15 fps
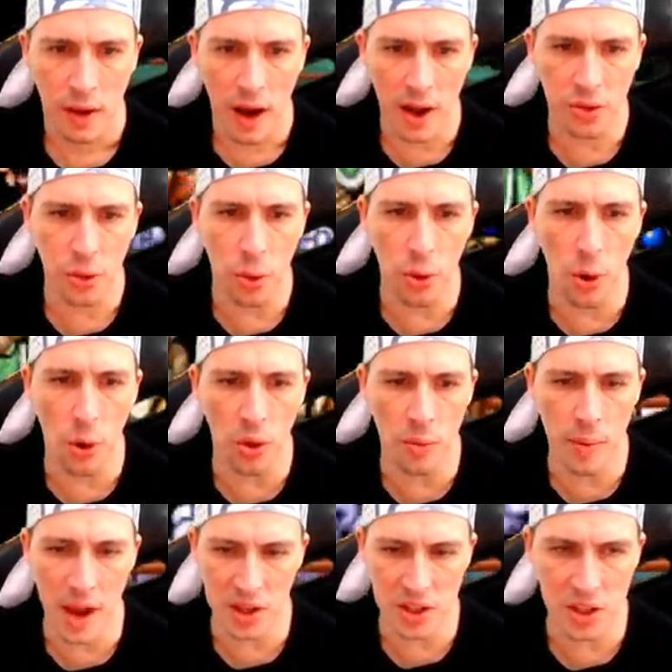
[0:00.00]
I thought all
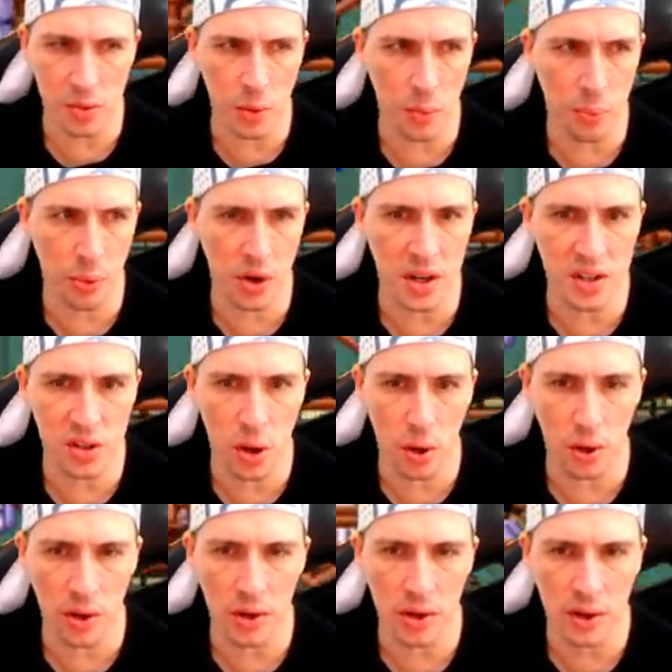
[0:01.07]
the matches were pretty
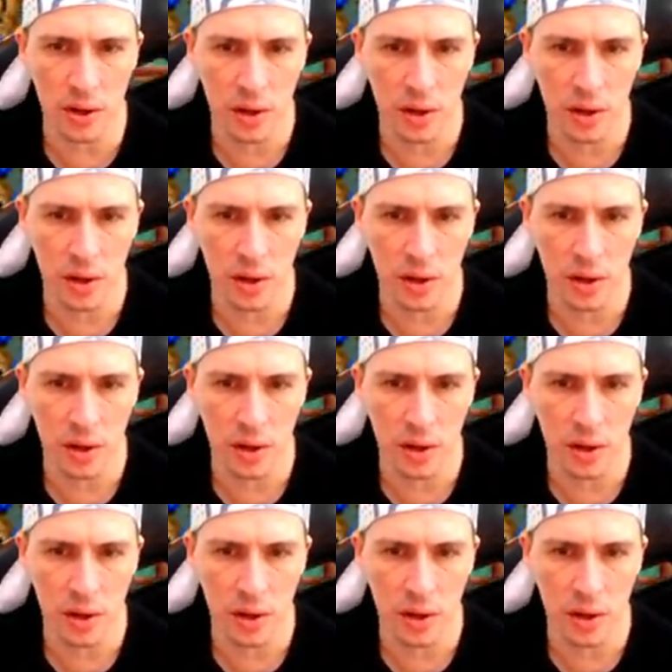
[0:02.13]
solid.